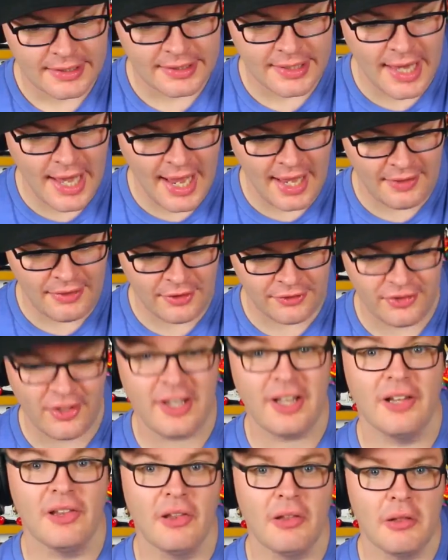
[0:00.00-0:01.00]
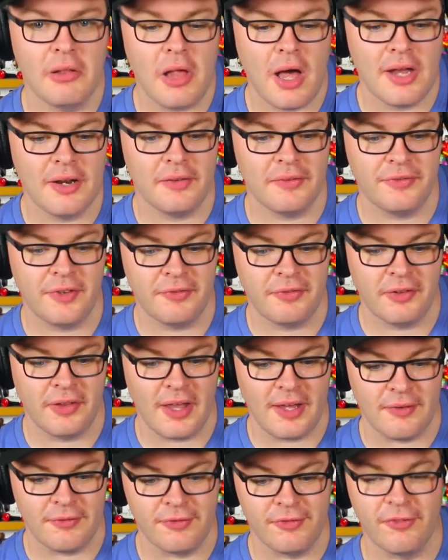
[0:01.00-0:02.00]
Yeah, and there's like a lot of different
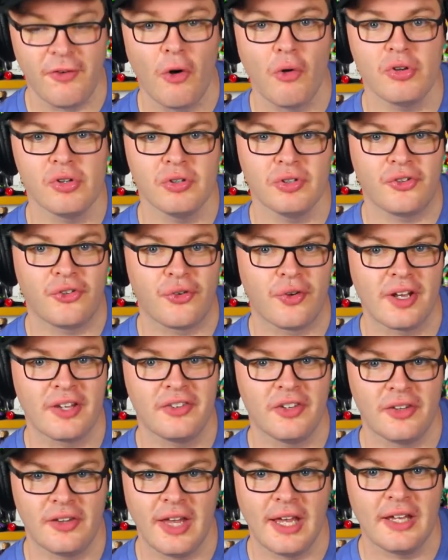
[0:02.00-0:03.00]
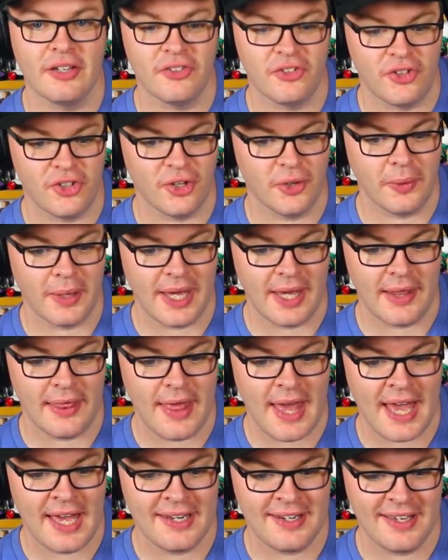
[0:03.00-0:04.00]
like vocal tricks that they do in
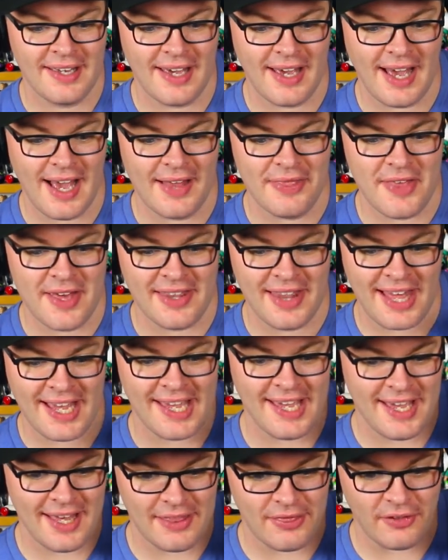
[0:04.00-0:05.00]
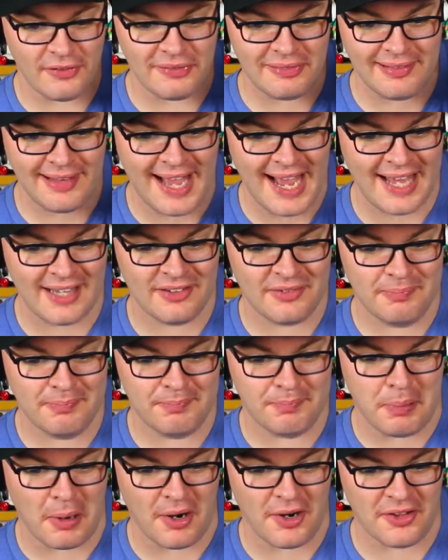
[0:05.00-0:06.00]
that, and then like the last
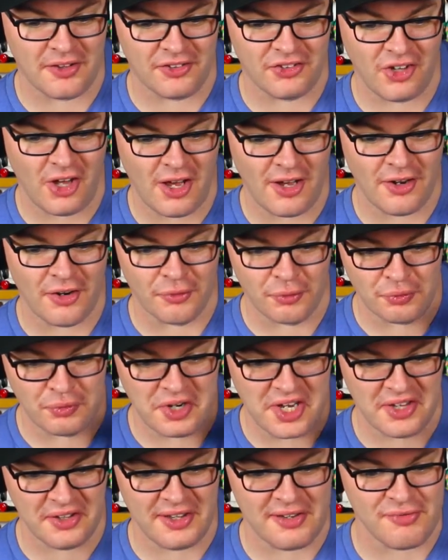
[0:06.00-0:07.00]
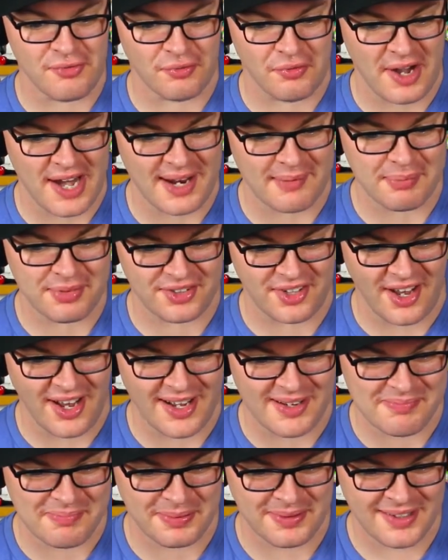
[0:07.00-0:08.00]
part of the song really ramps
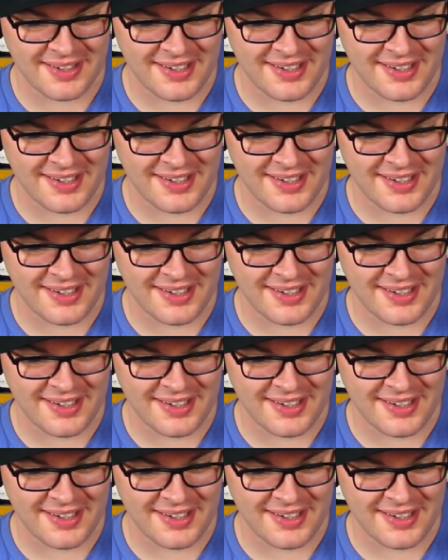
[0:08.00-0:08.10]
up,